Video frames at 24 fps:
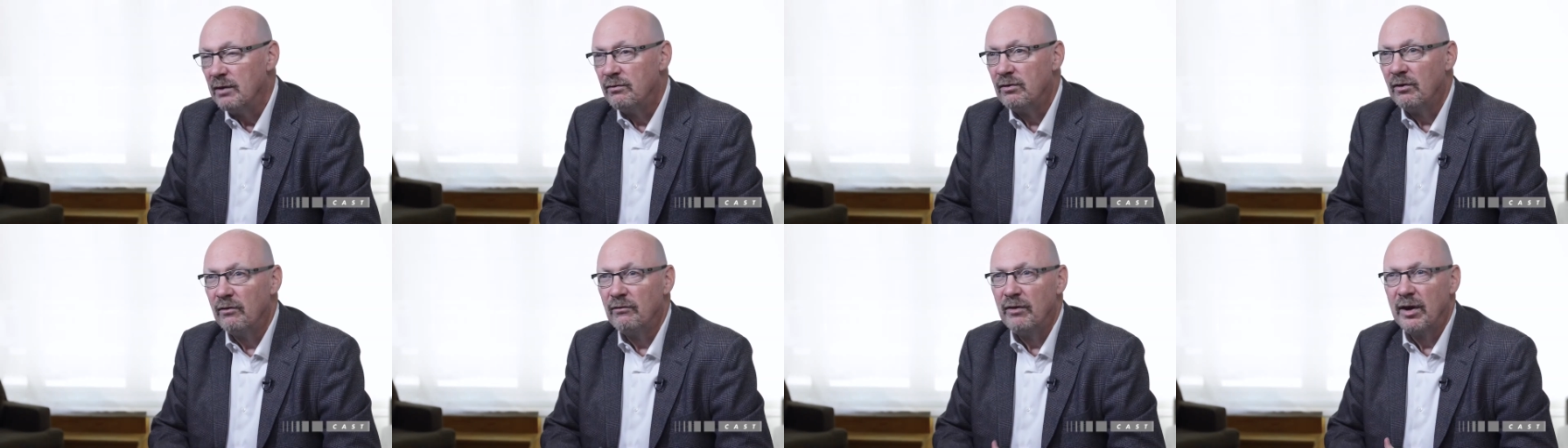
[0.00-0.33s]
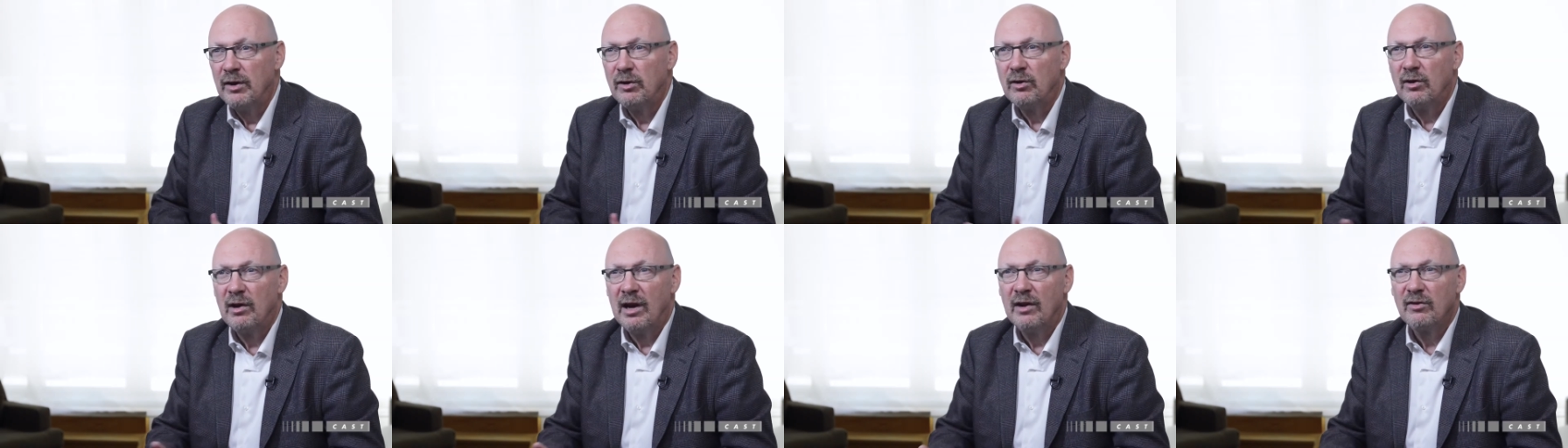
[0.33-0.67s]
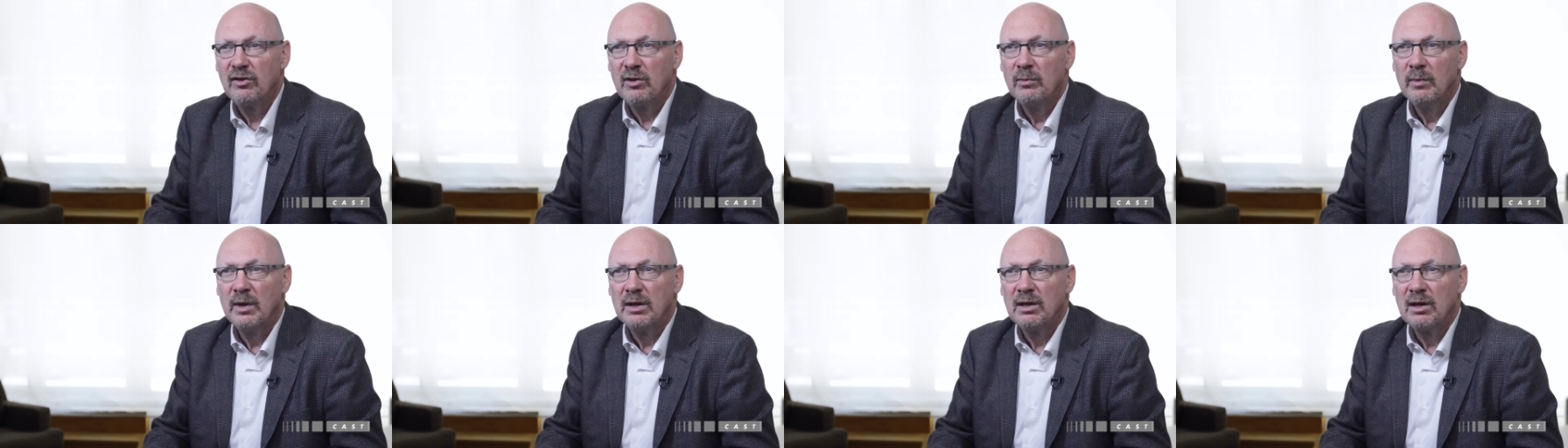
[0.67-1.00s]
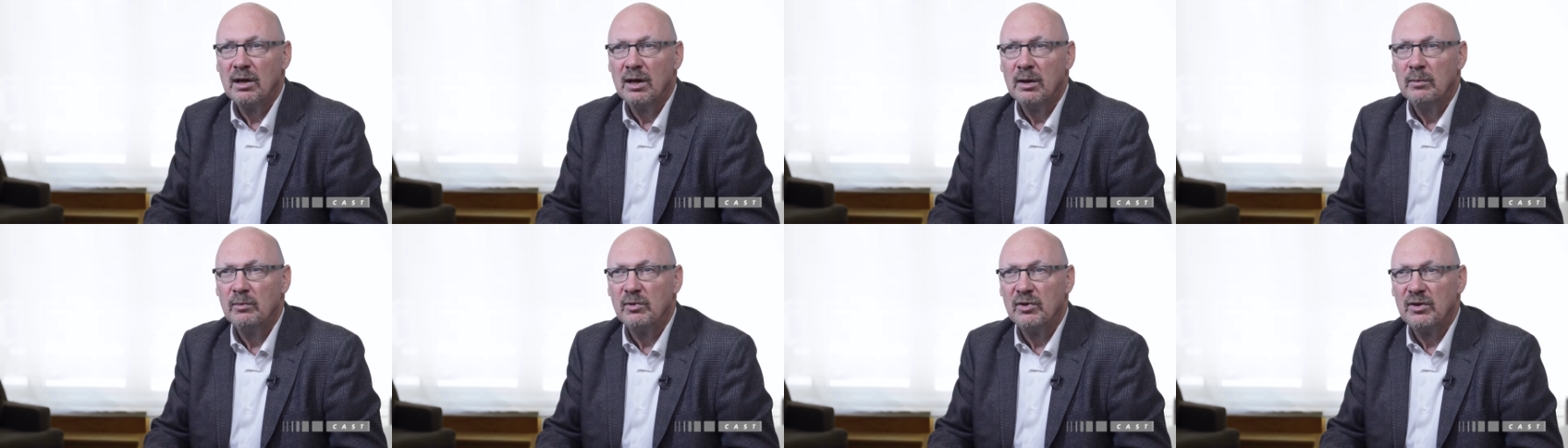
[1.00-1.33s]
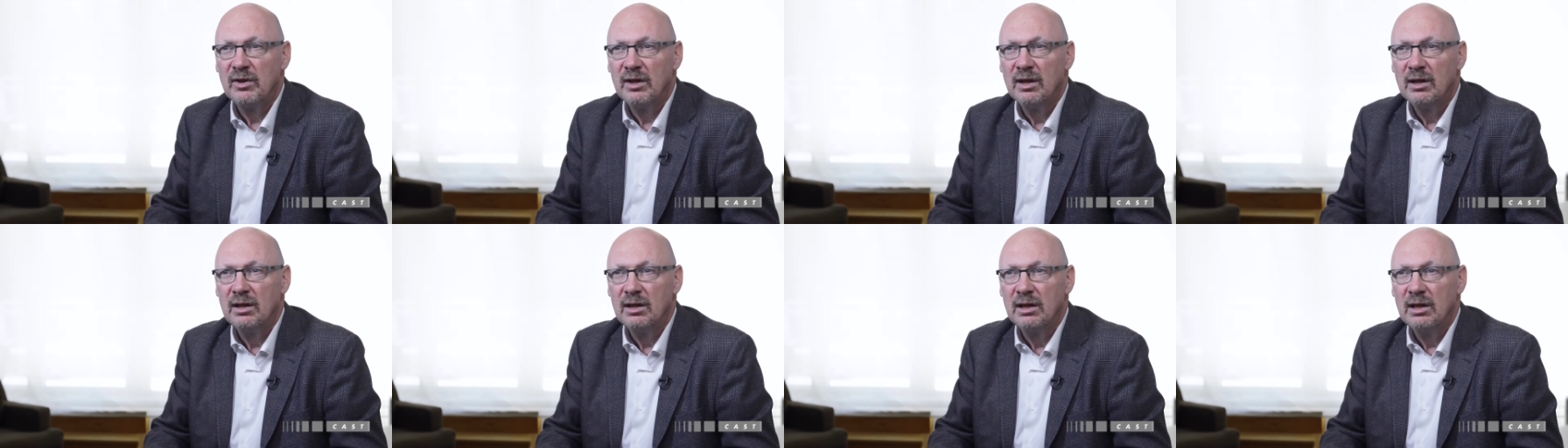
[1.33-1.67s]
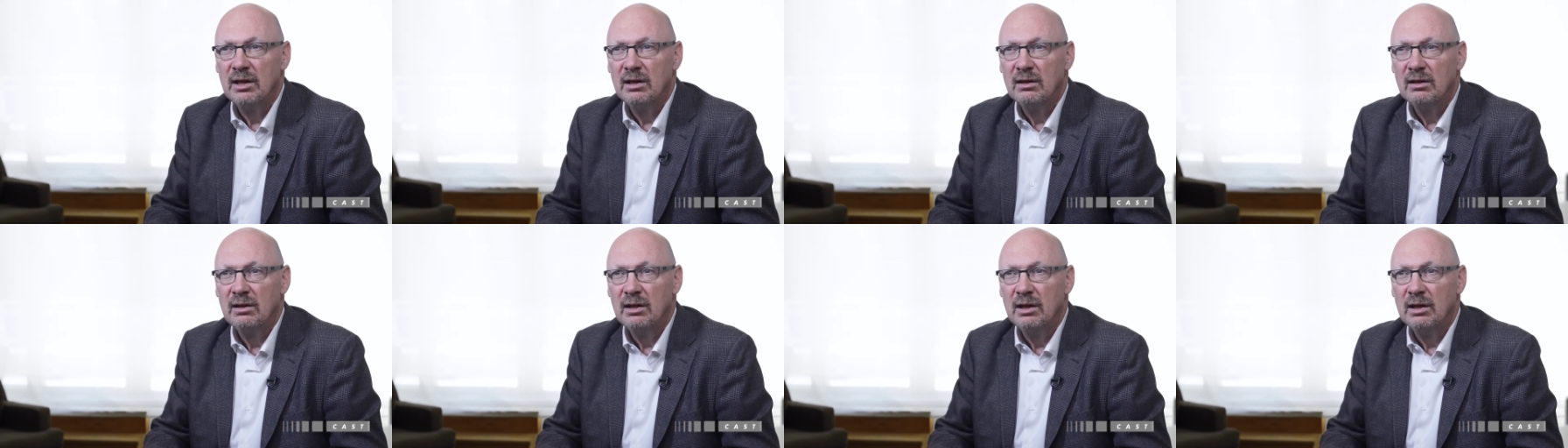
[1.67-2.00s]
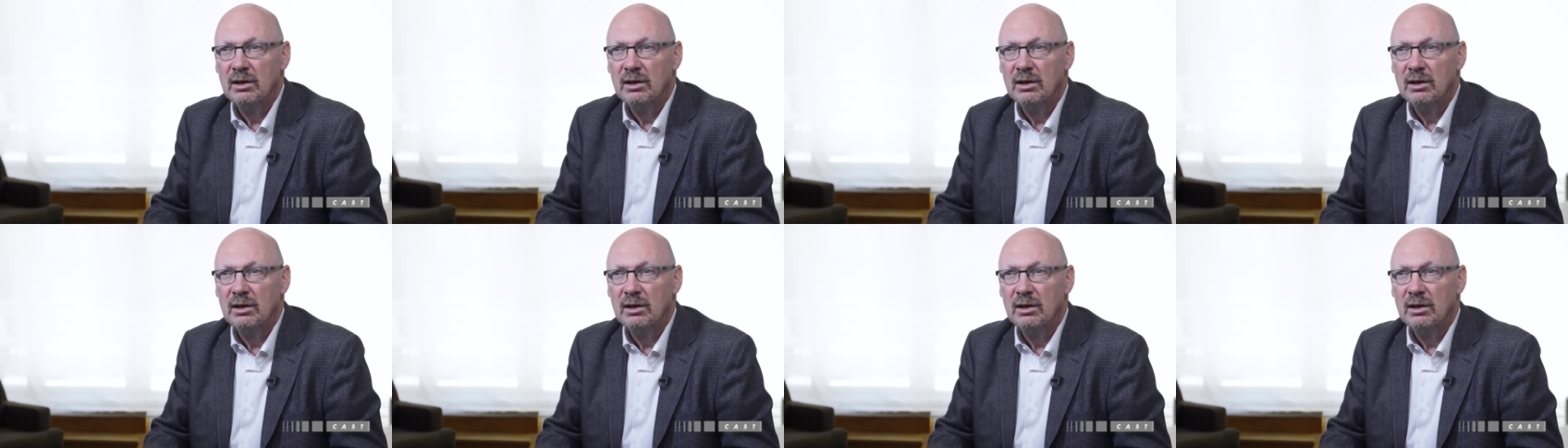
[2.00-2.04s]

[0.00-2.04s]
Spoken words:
if a vendor estimate comes in